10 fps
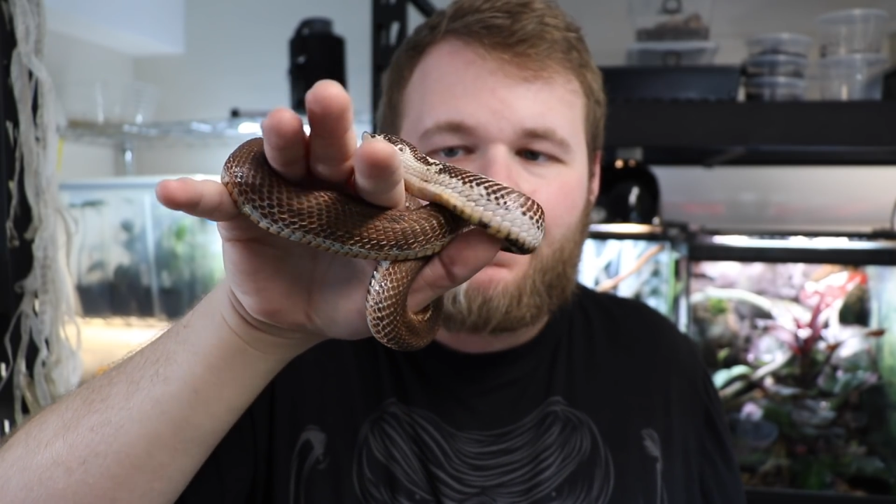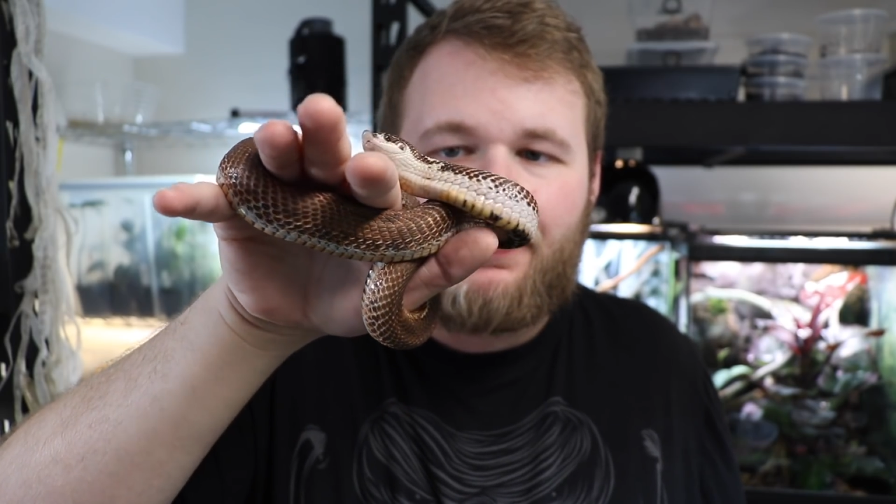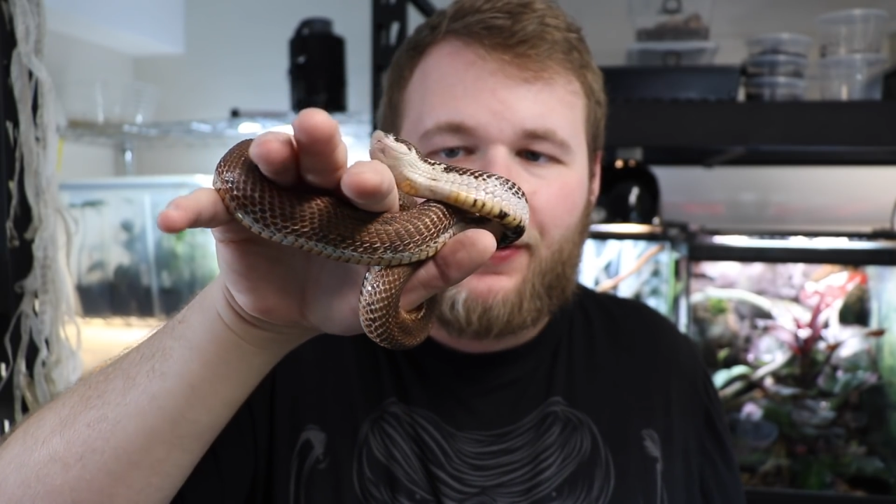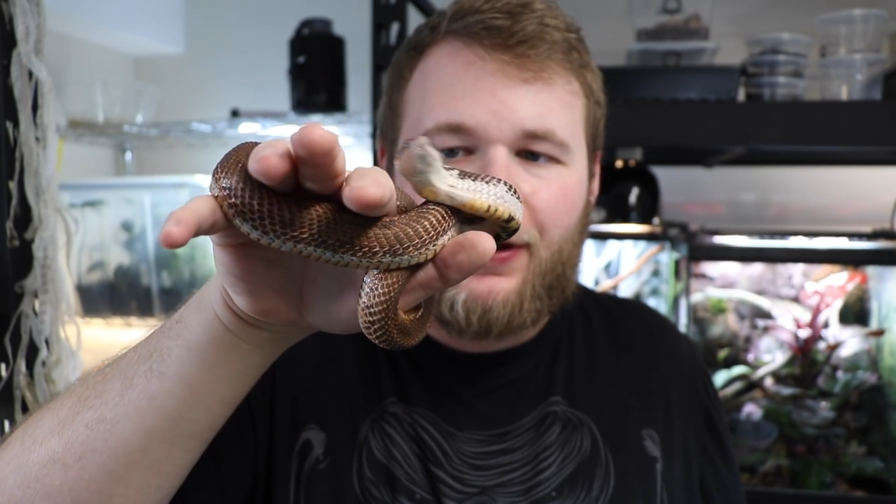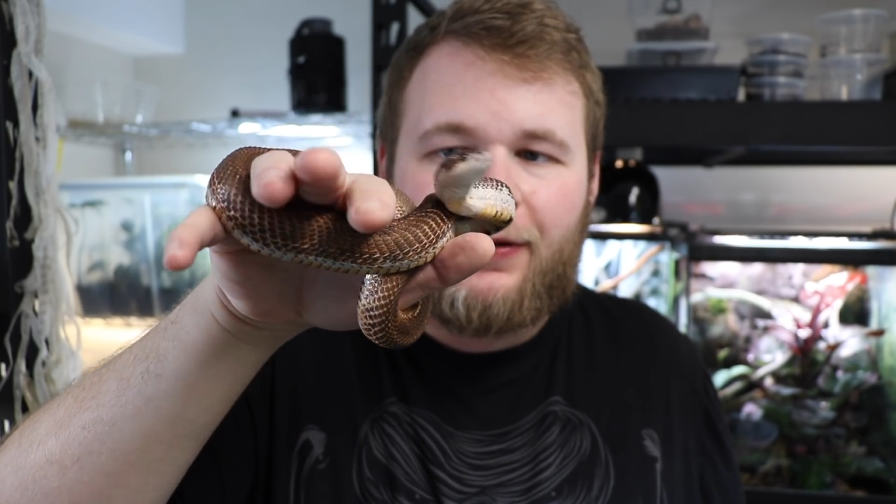
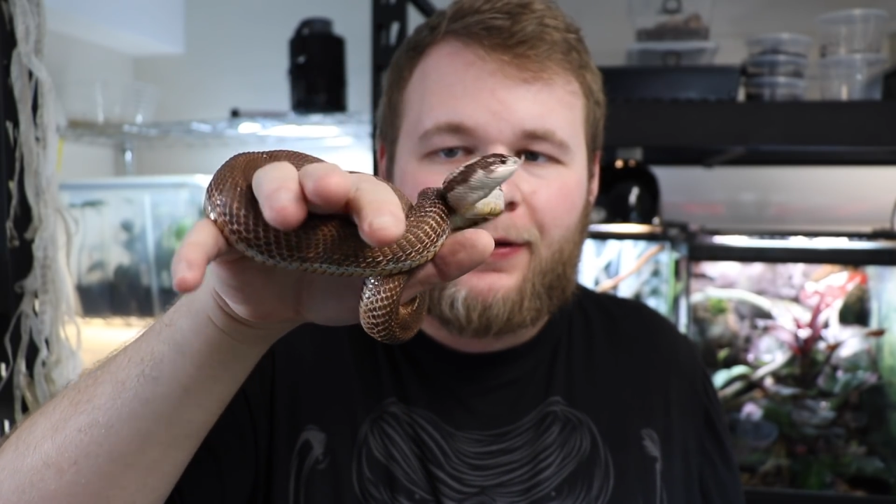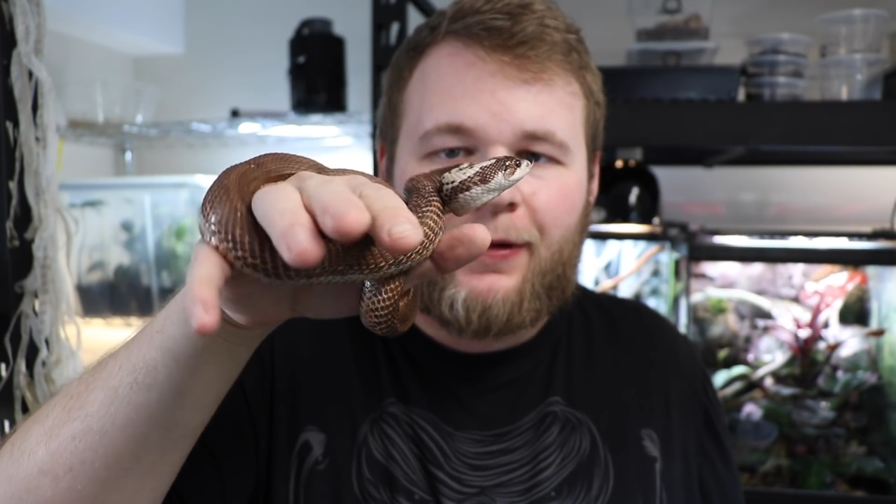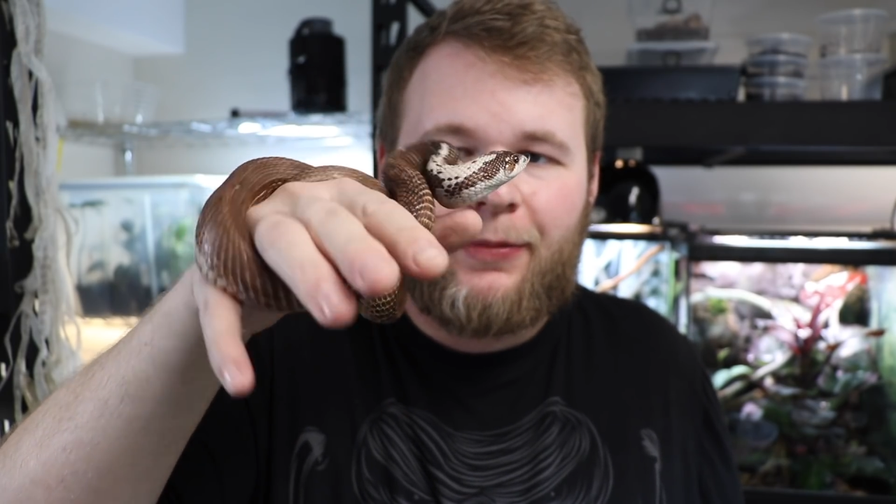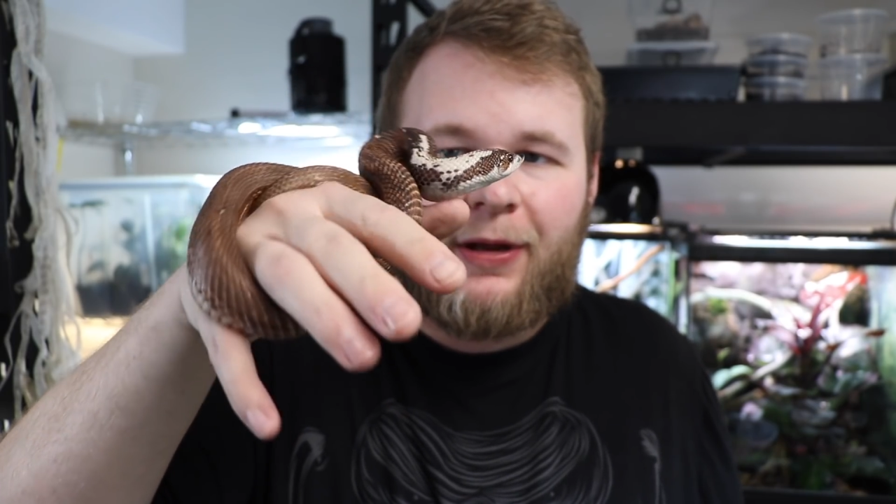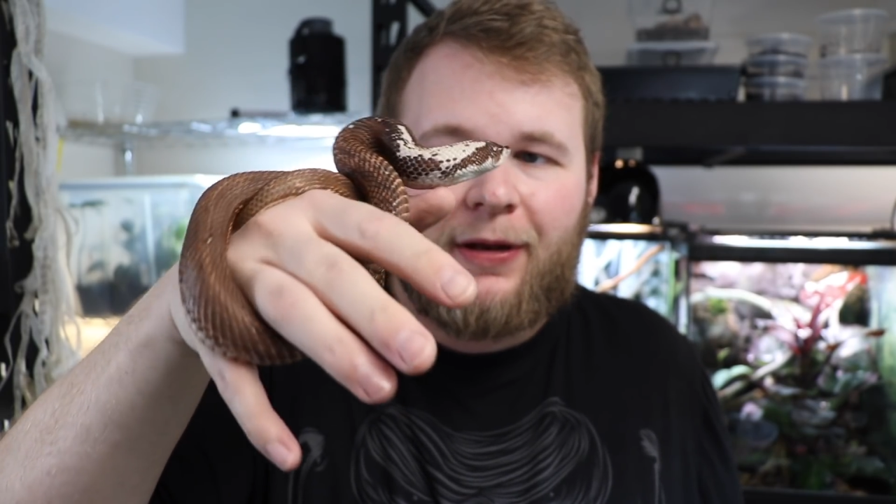but
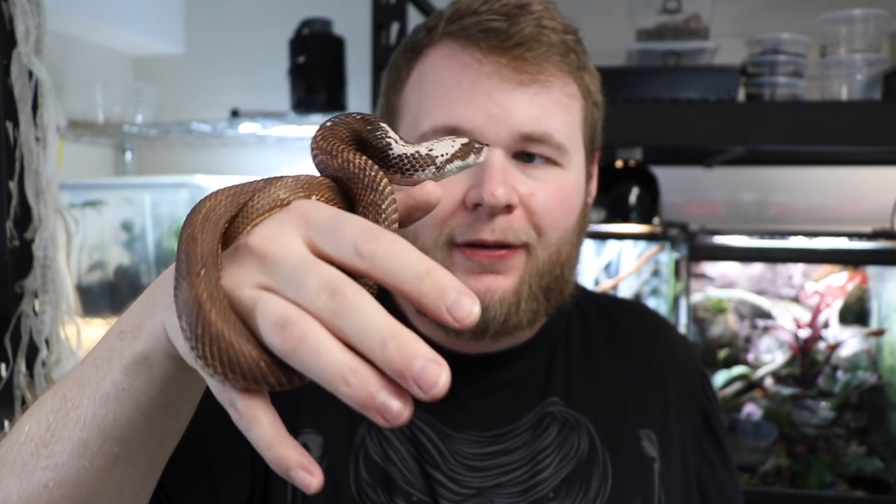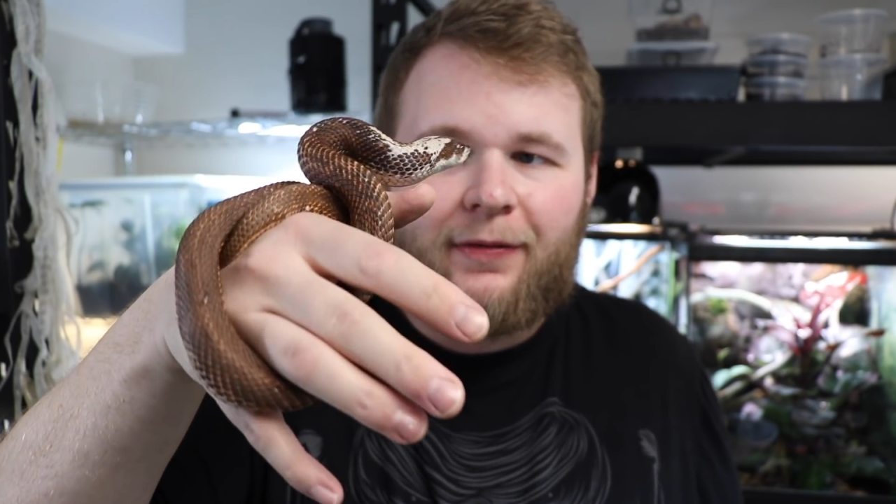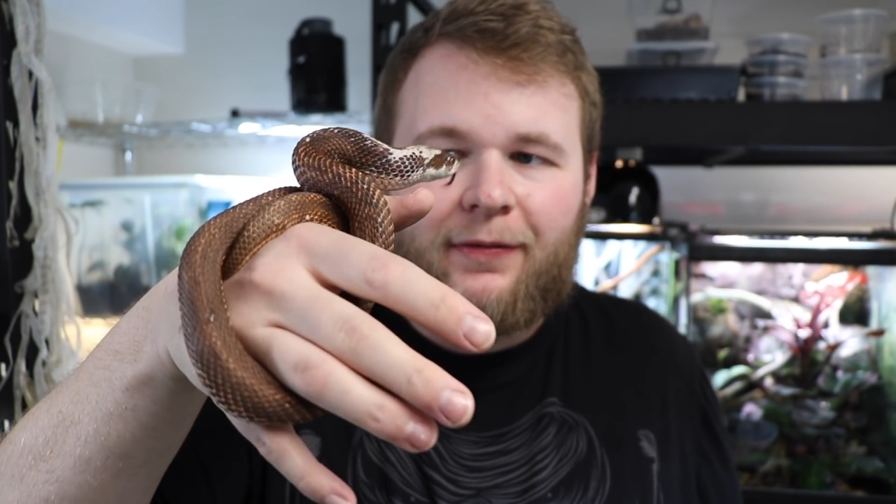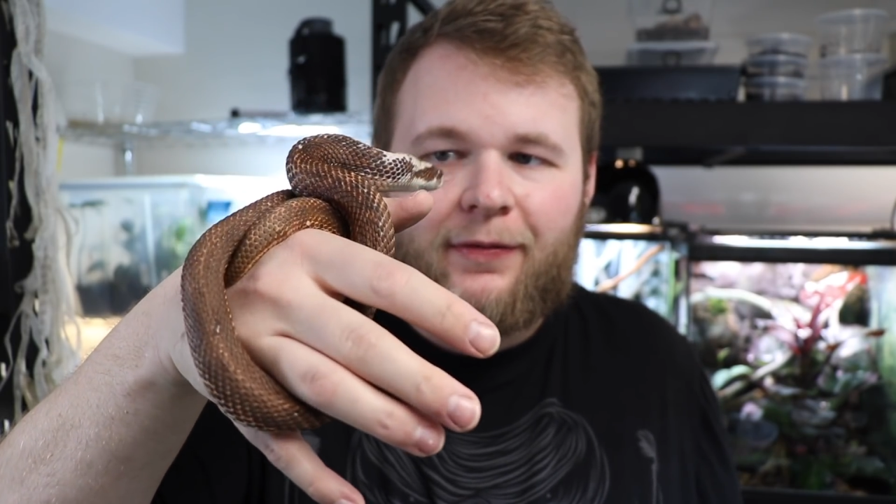I mean,